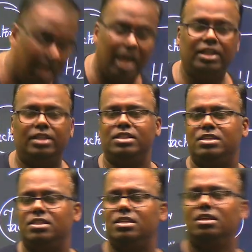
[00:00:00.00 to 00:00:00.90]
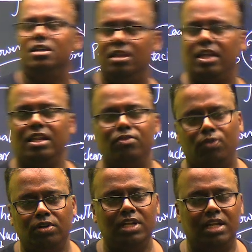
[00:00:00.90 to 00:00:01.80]
it is like in
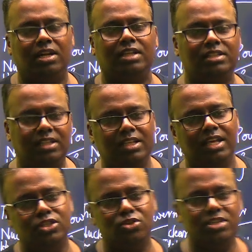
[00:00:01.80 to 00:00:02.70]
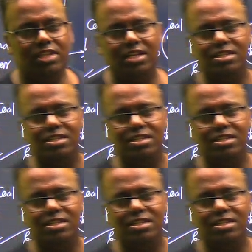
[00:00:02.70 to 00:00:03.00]
front, rather than the exhaust gases